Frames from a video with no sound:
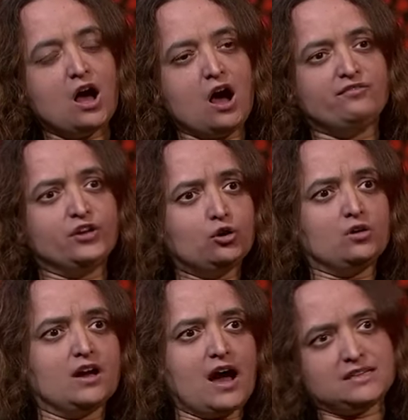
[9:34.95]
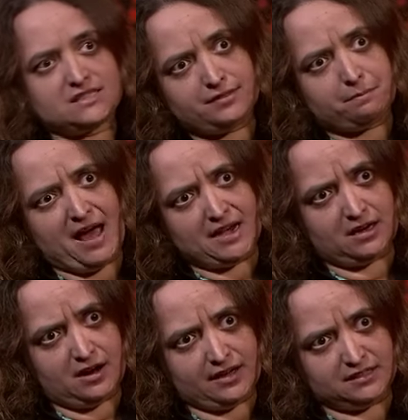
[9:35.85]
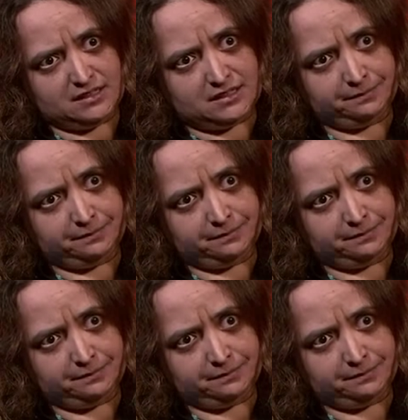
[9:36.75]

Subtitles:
of the good guys and the bad guys.